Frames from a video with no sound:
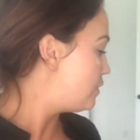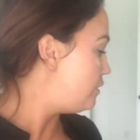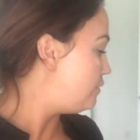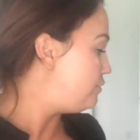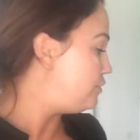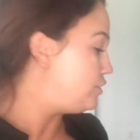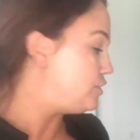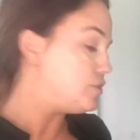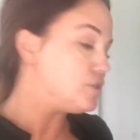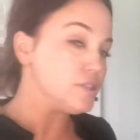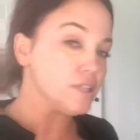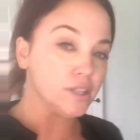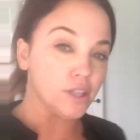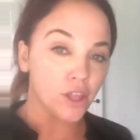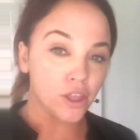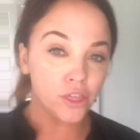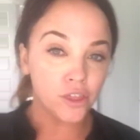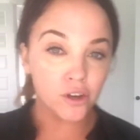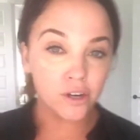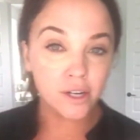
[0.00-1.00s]
If you're using the
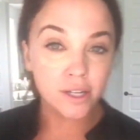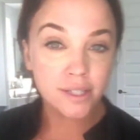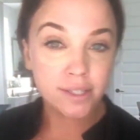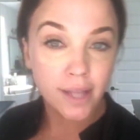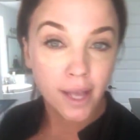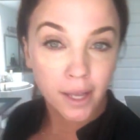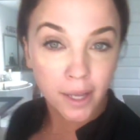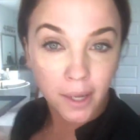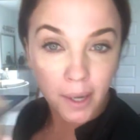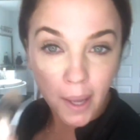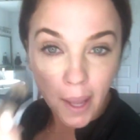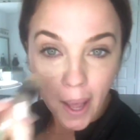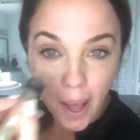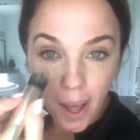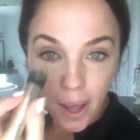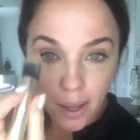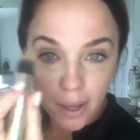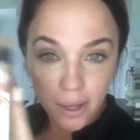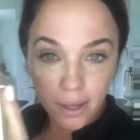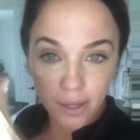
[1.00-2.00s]
30-second
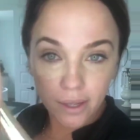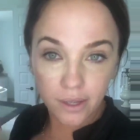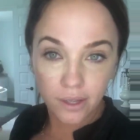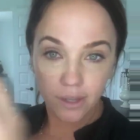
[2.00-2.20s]
hack,